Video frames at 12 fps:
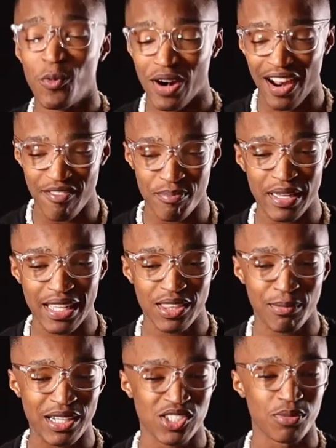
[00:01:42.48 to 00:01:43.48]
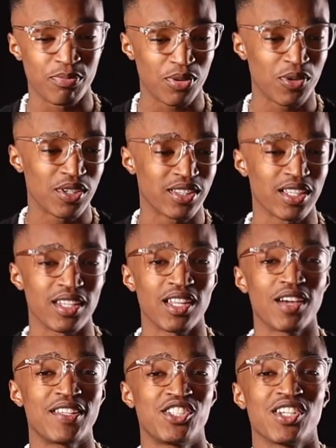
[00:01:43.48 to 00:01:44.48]
where I've been, my support, the
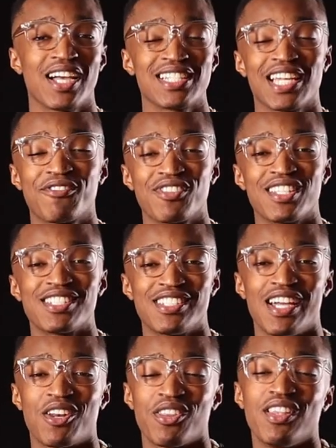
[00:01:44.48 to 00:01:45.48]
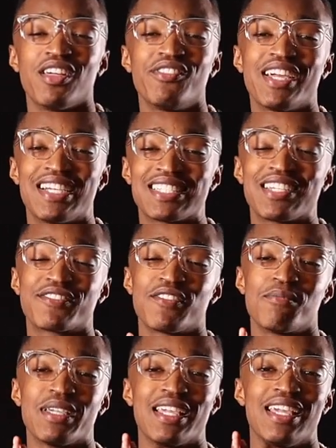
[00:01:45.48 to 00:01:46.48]
love that you guys give for this channel, the love you guys give
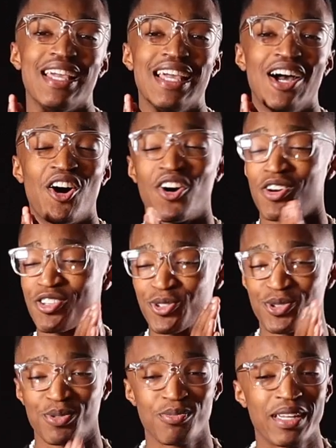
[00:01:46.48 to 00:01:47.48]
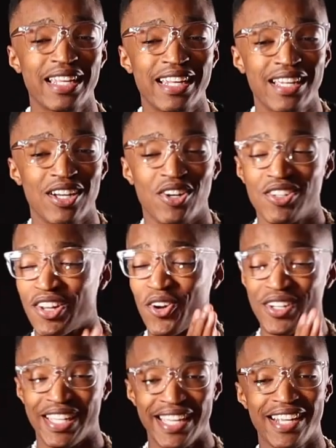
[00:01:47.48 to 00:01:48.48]
for me on social media, on,
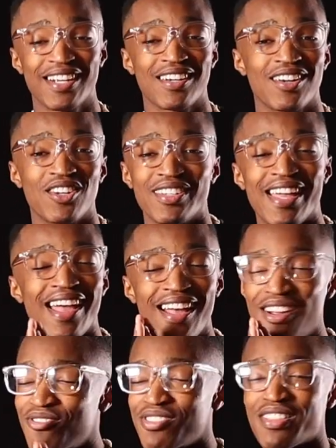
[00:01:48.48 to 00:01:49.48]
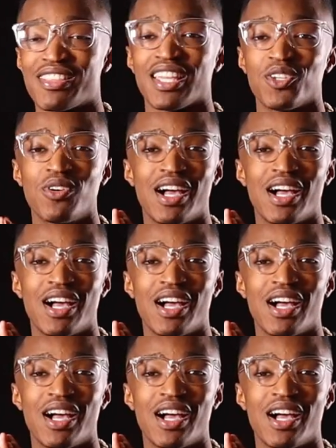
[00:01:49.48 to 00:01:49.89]
on here, on everything.